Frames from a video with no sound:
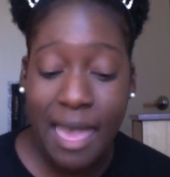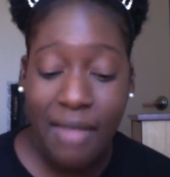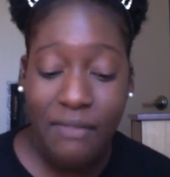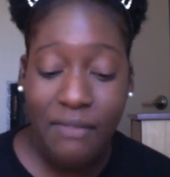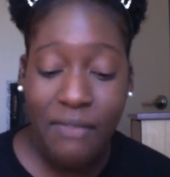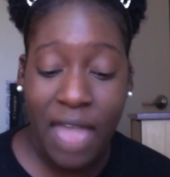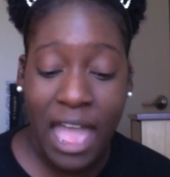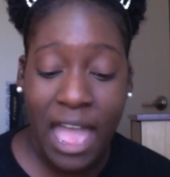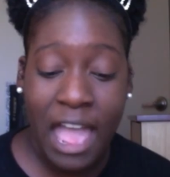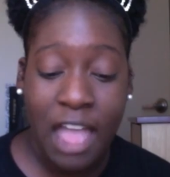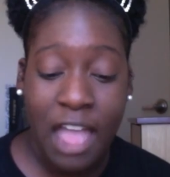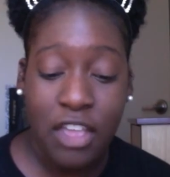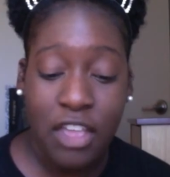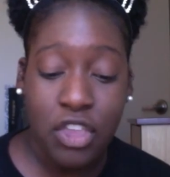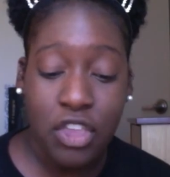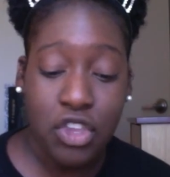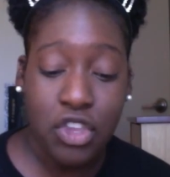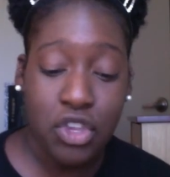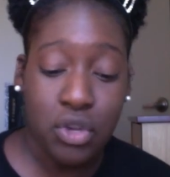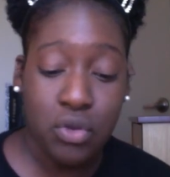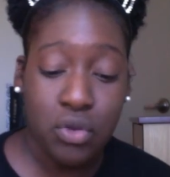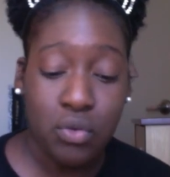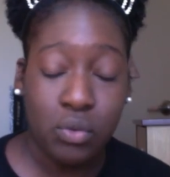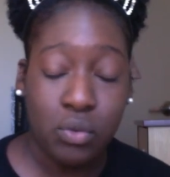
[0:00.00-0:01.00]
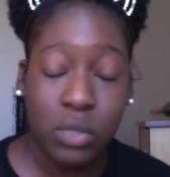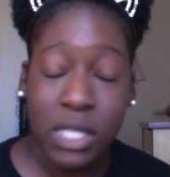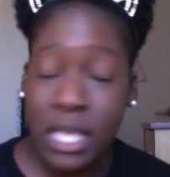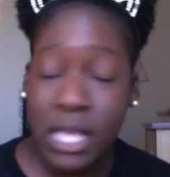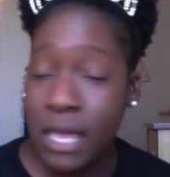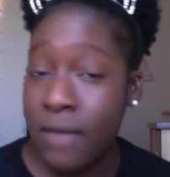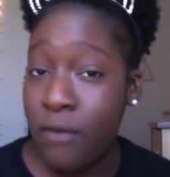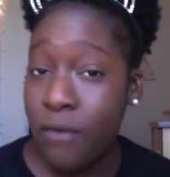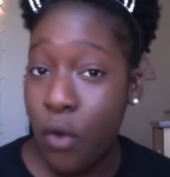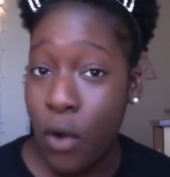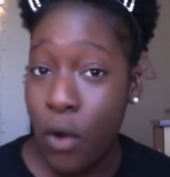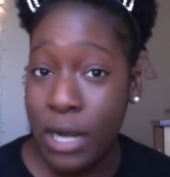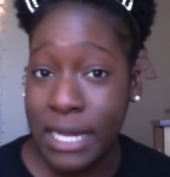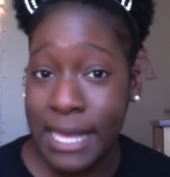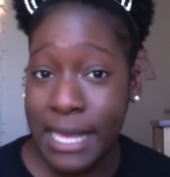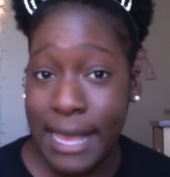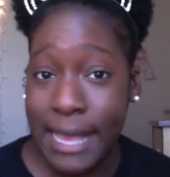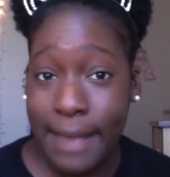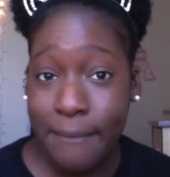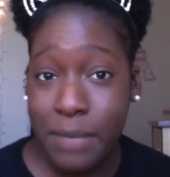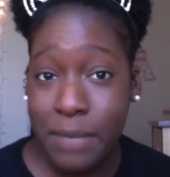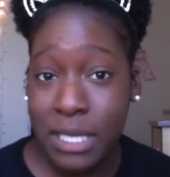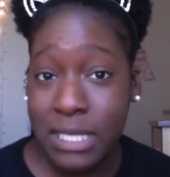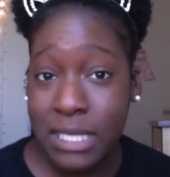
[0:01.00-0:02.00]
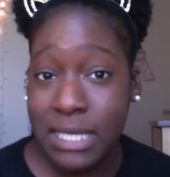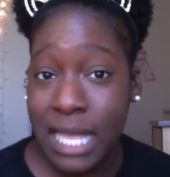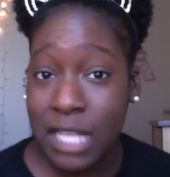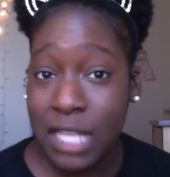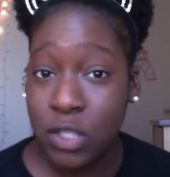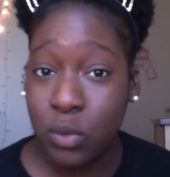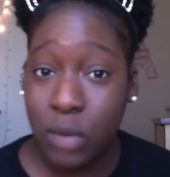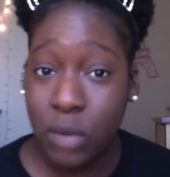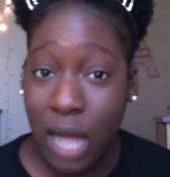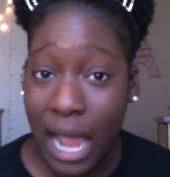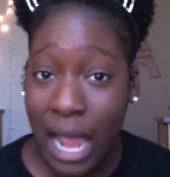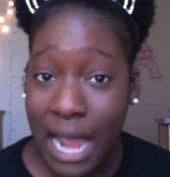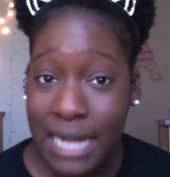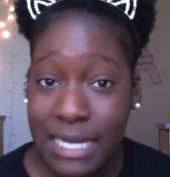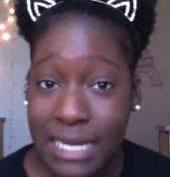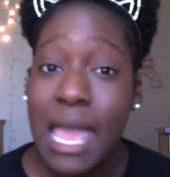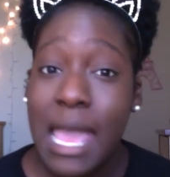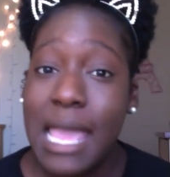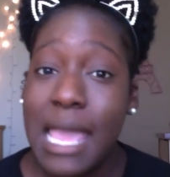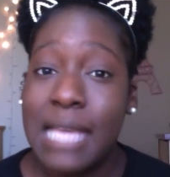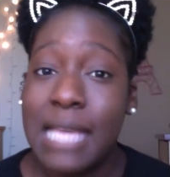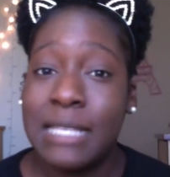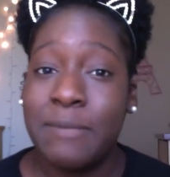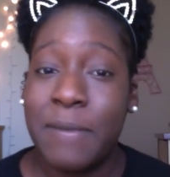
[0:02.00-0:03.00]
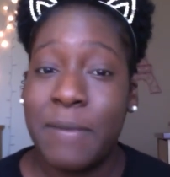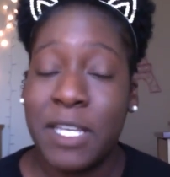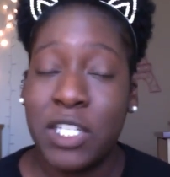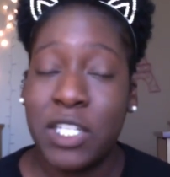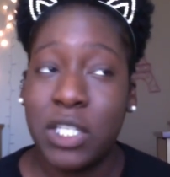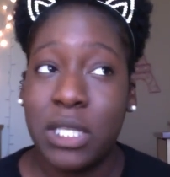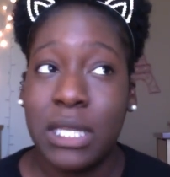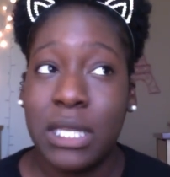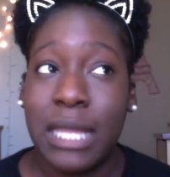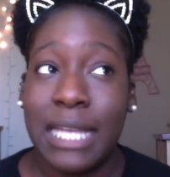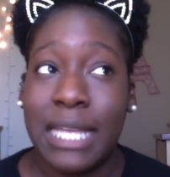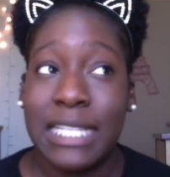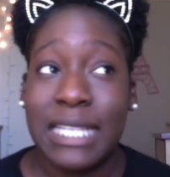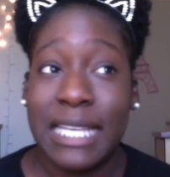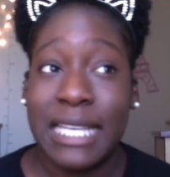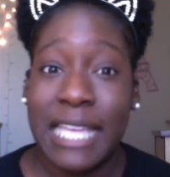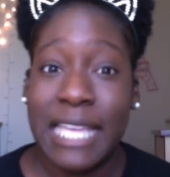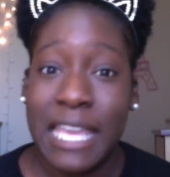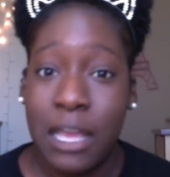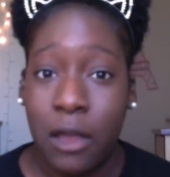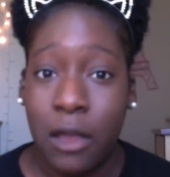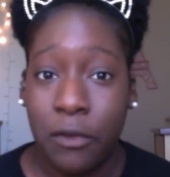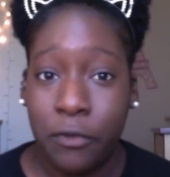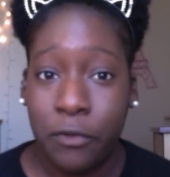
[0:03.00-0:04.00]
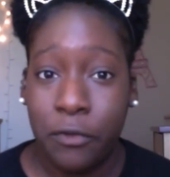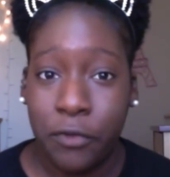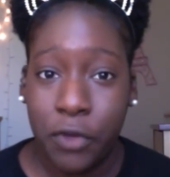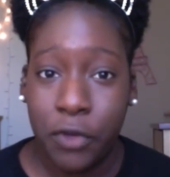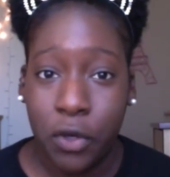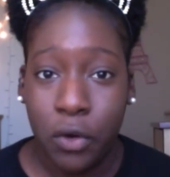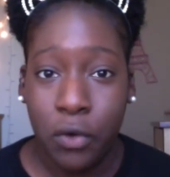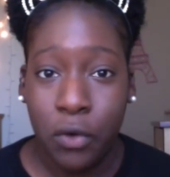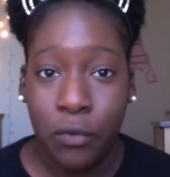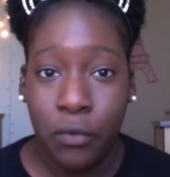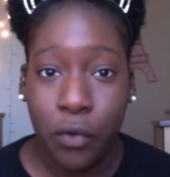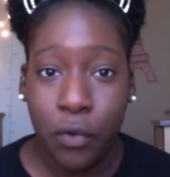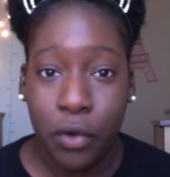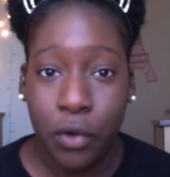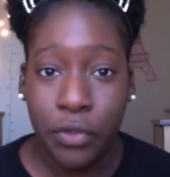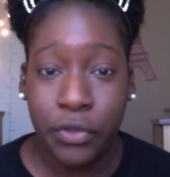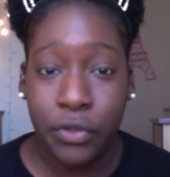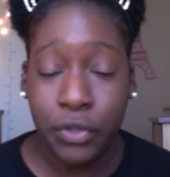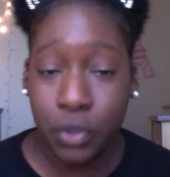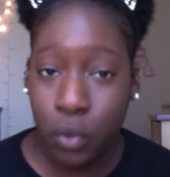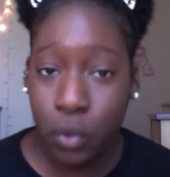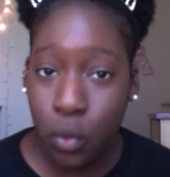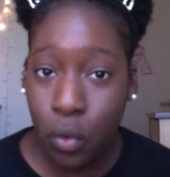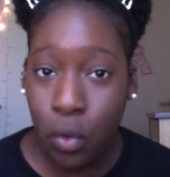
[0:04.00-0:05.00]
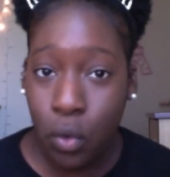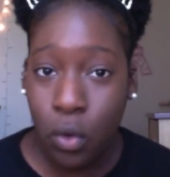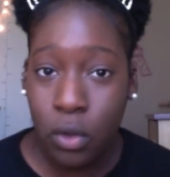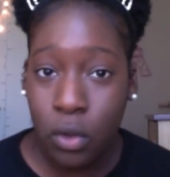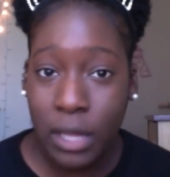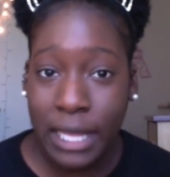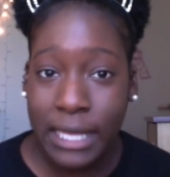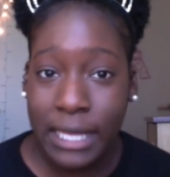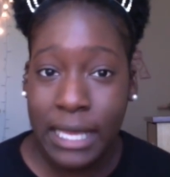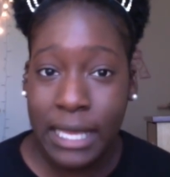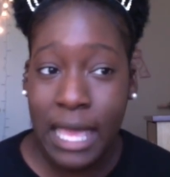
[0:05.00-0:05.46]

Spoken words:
that you live on campus. That's what I did, especially like to get a feel for the school, like